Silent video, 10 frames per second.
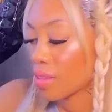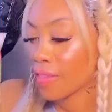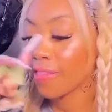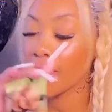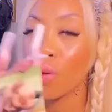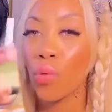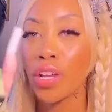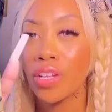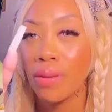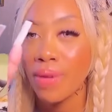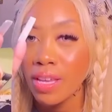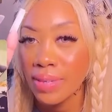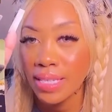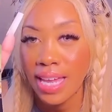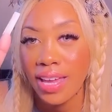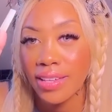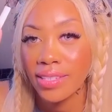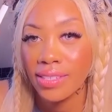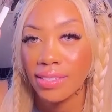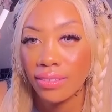they want you to make
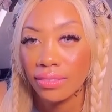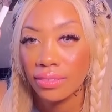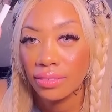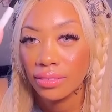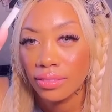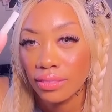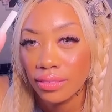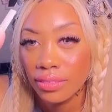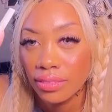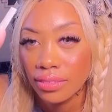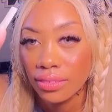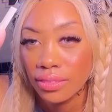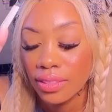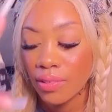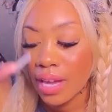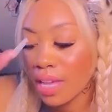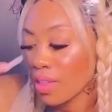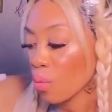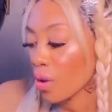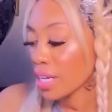mistakes. Okay, they
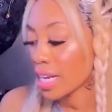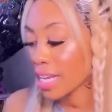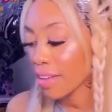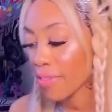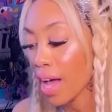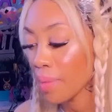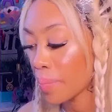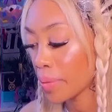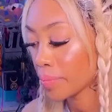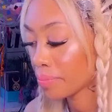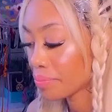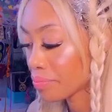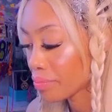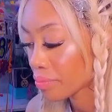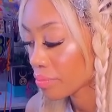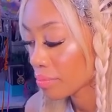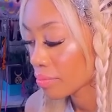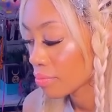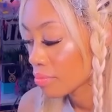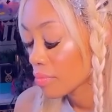want you to give up.
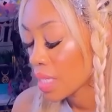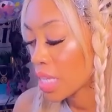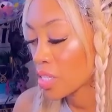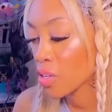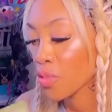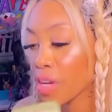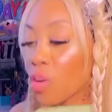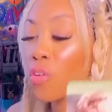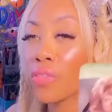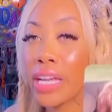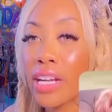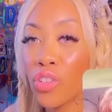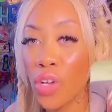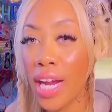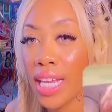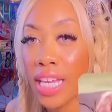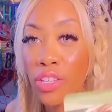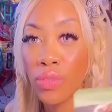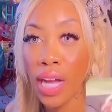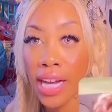And so they're over here trying to get you
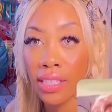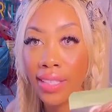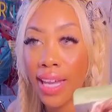tired, like,